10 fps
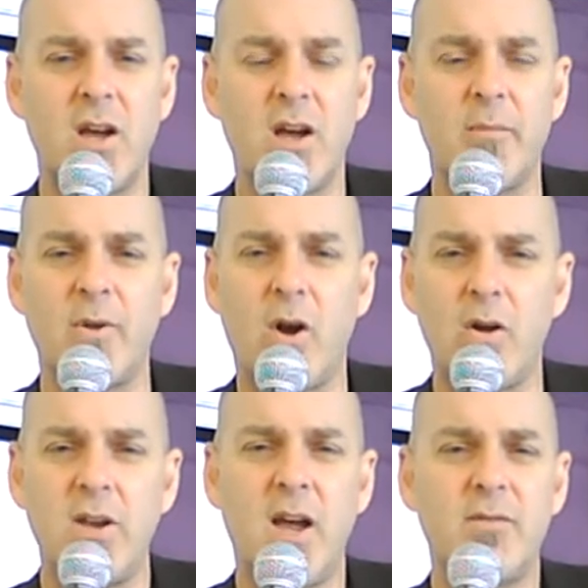um,
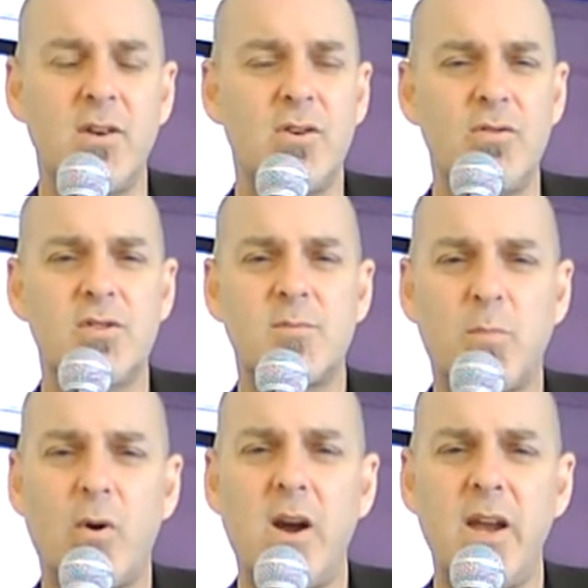all you have to do is
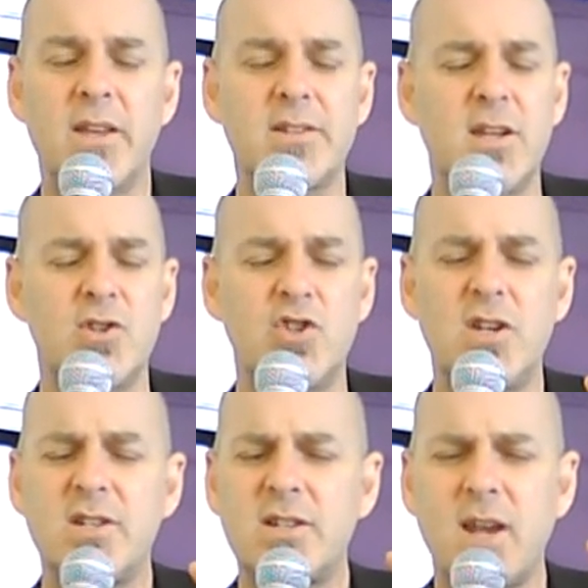pray and say
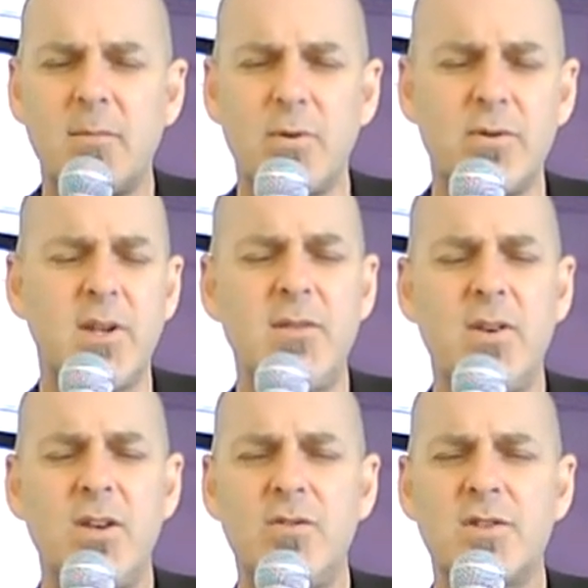jesus i believe
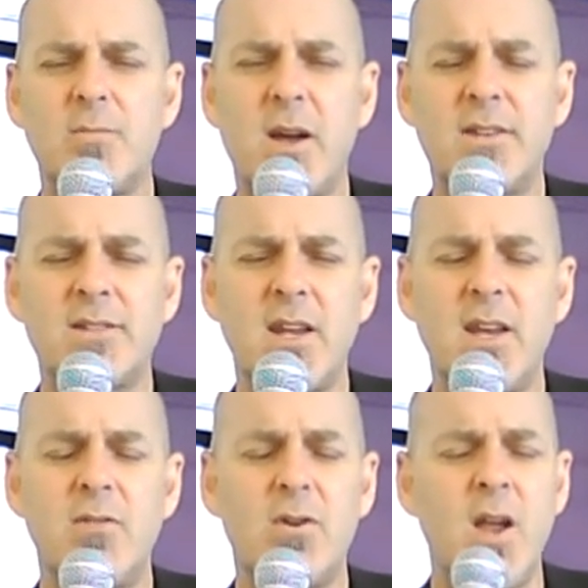in you as my
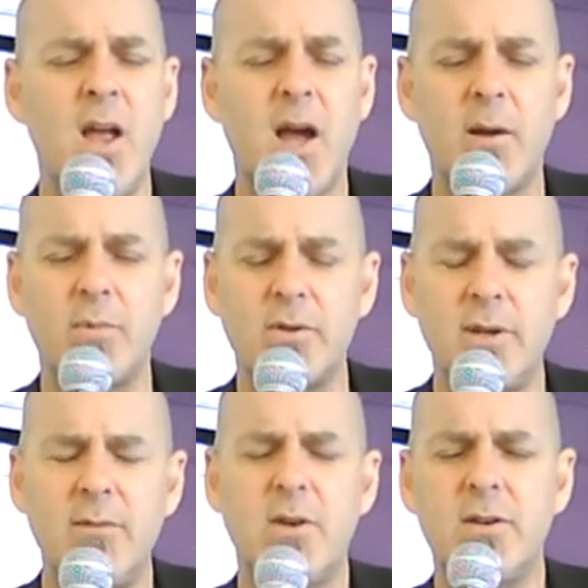savior i
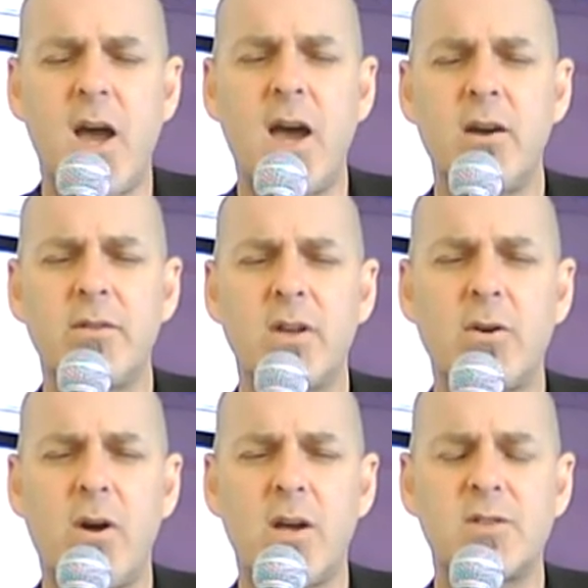believe you died on the
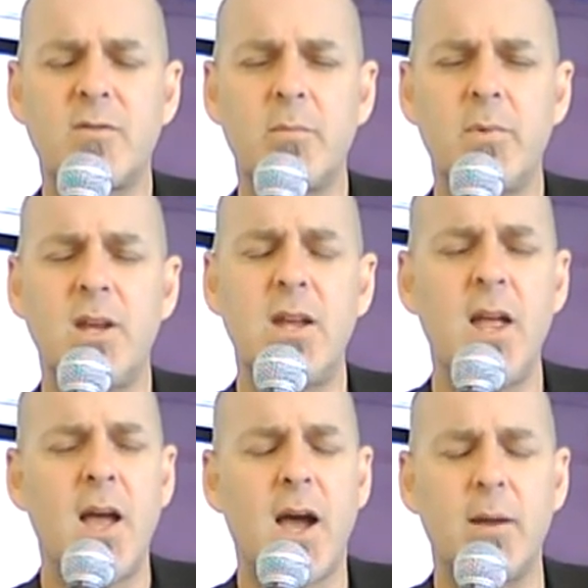cross for me
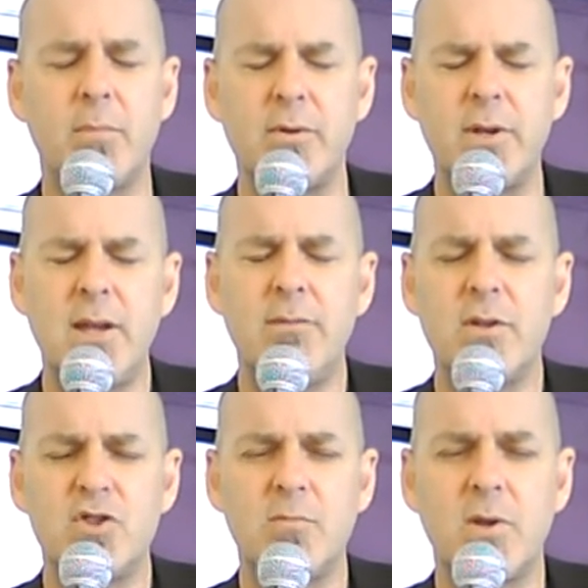i believe
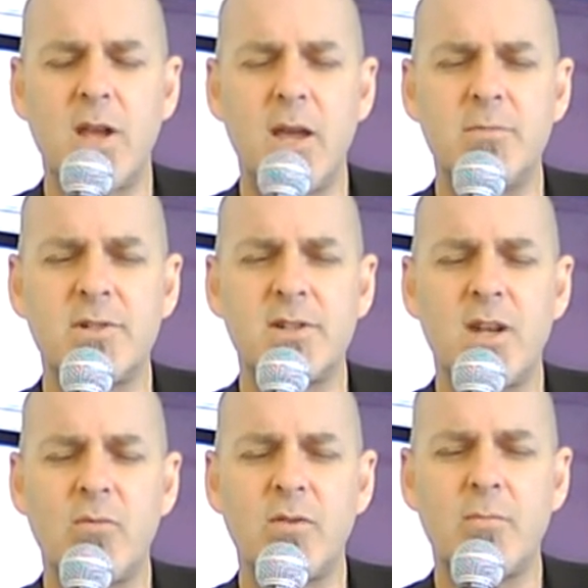that you became
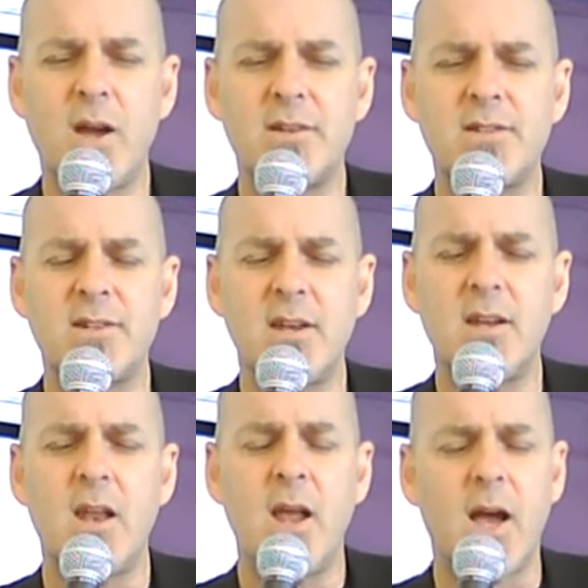sin with my
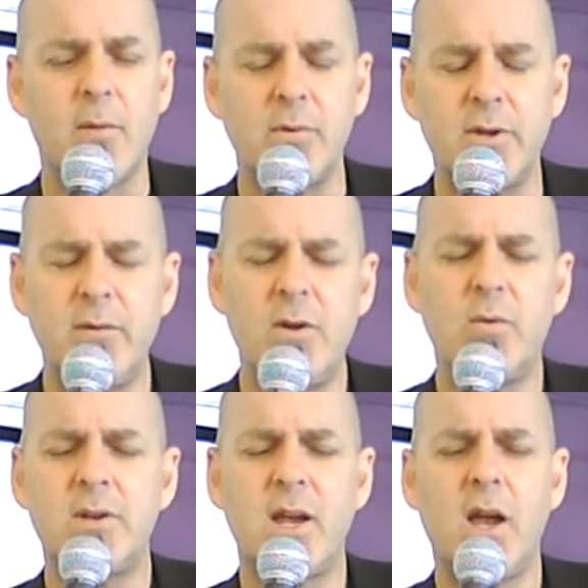sin i believe you
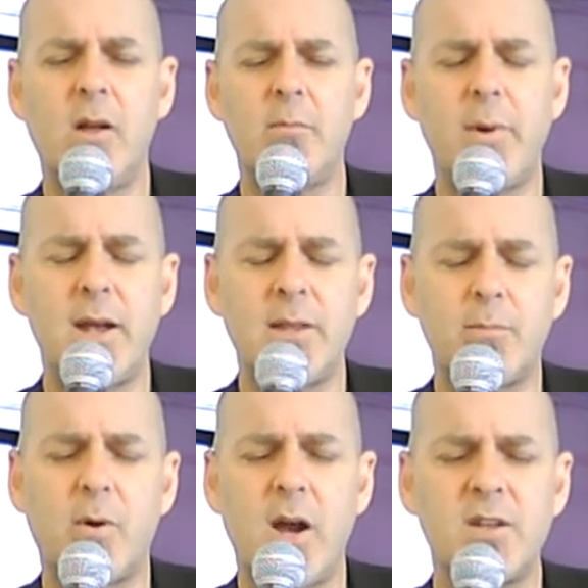went to hell and paid the
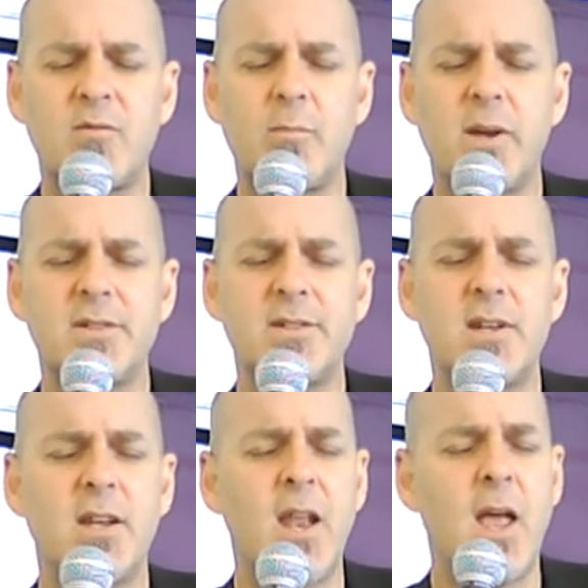price for my
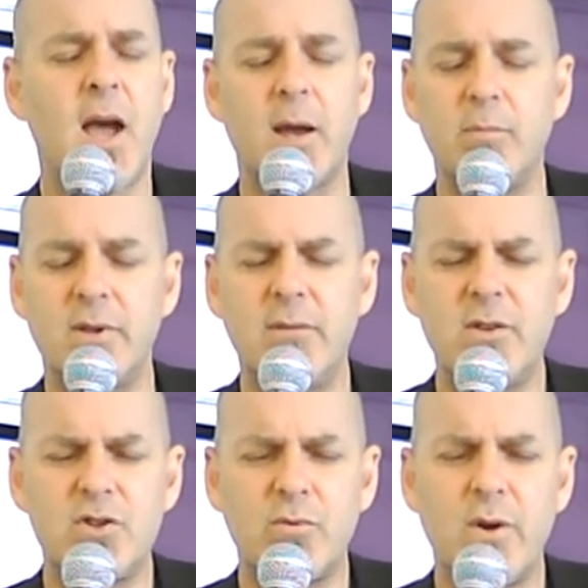sin i believe
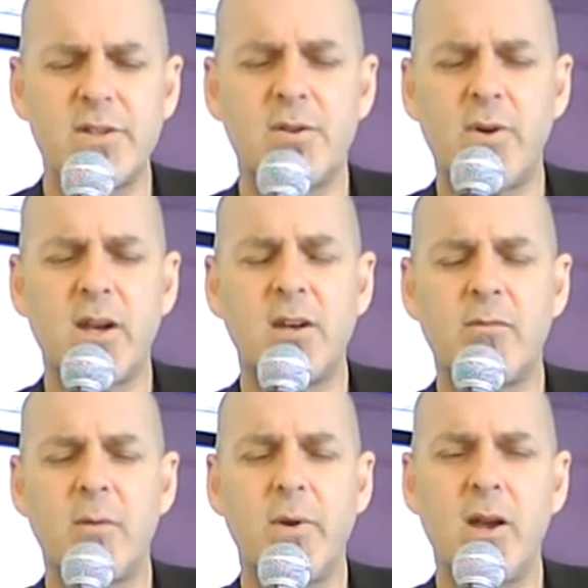that you
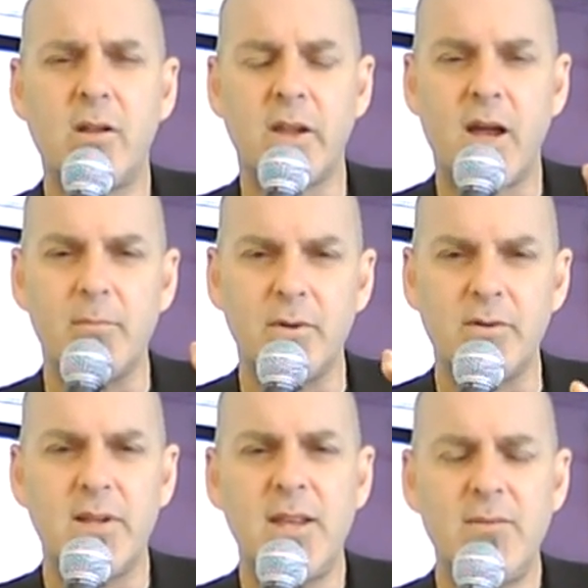resurrected from hell and i
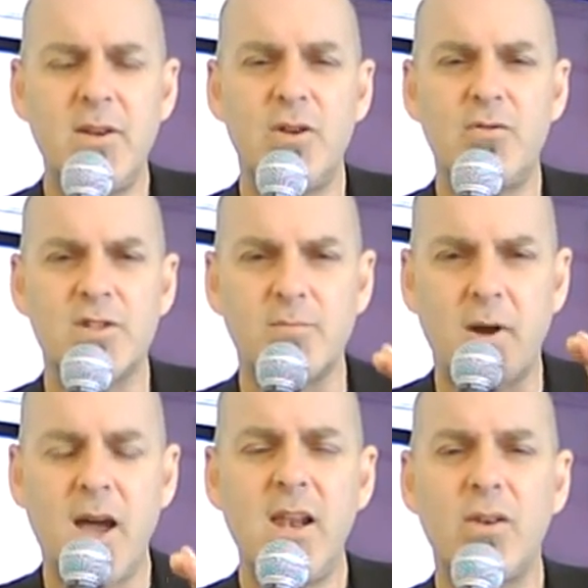believe in you as
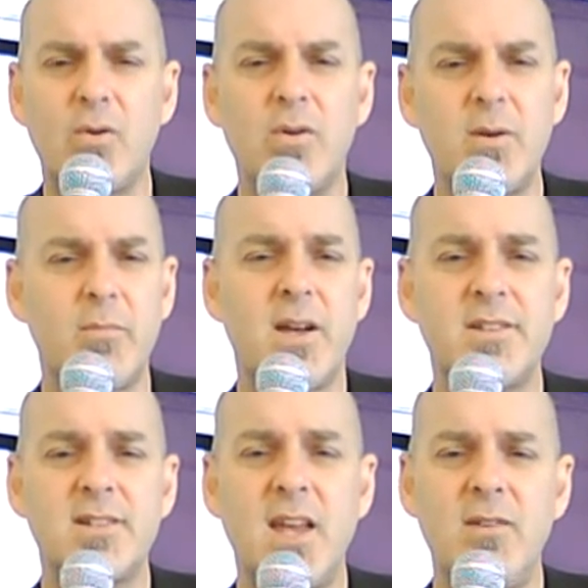my lord and my
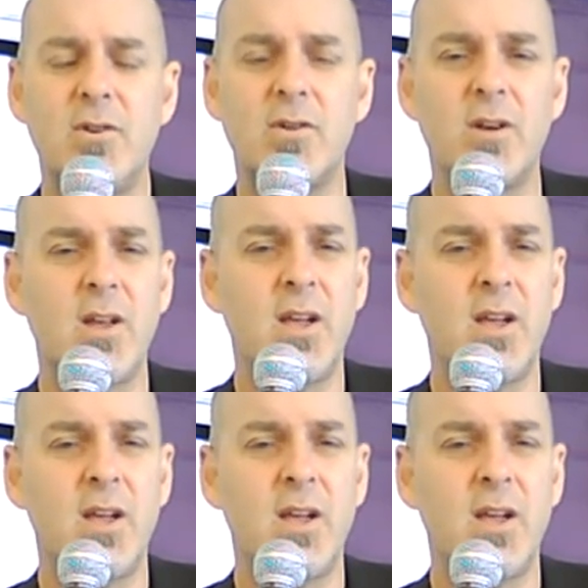savior Savior.